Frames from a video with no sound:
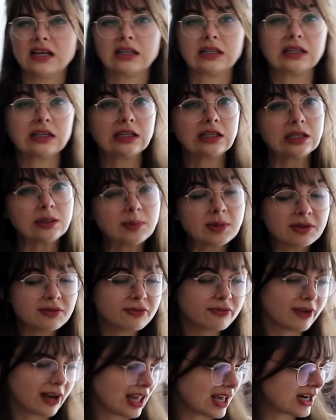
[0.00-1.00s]
a little bit
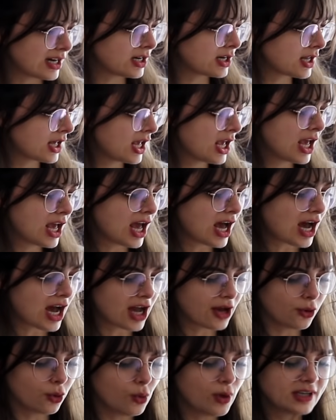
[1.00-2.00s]
flared.
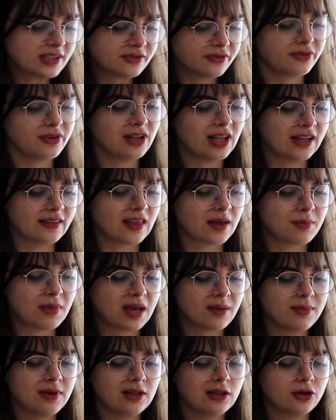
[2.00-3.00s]
I always feel like they
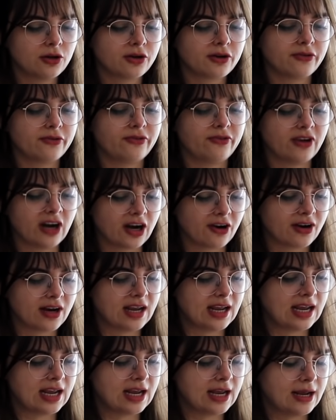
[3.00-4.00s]
make me look
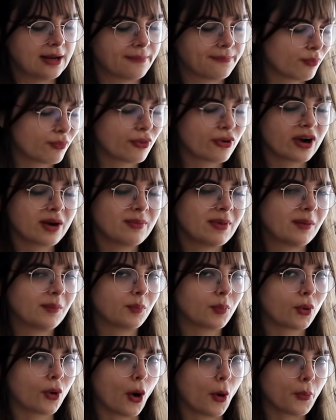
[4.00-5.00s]
very prim and
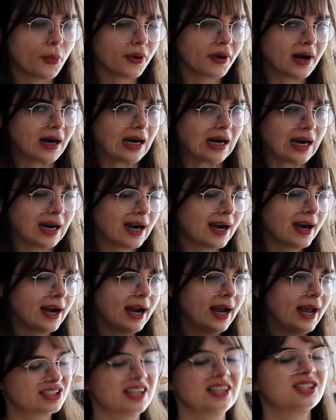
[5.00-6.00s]
proper.
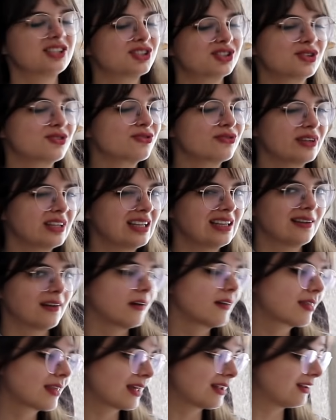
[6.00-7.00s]
I just don't really
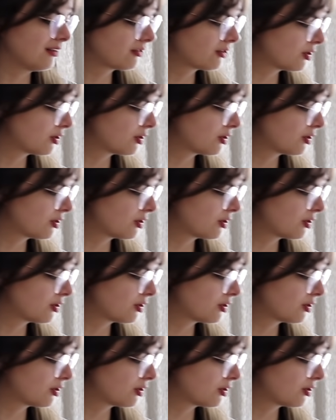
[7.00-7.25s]
like that look